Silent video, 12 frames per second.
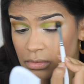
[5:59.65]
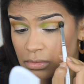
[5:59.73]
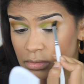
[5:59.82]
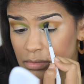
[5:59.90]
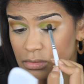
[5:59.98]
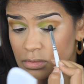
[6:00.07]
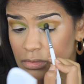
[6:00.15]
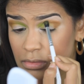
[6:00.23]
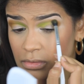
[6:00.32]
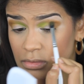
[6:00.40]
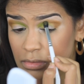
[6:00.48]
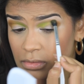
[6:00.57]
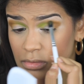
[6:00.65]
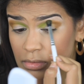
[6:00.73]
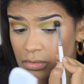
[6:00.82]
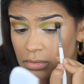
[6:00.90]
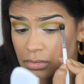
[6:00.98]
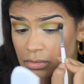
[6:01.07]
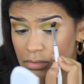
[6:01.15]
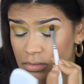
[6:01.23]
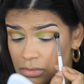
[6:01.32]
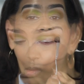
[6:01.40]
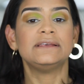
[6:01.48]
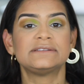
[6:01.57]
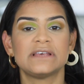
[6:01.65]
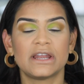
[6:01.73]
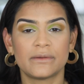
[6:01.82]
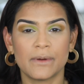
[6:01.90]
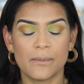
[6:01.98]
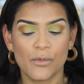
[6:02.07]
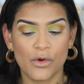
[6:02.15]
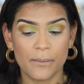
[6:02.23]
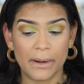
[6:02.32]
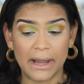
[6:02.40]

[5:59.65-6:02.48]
It needs a little bit more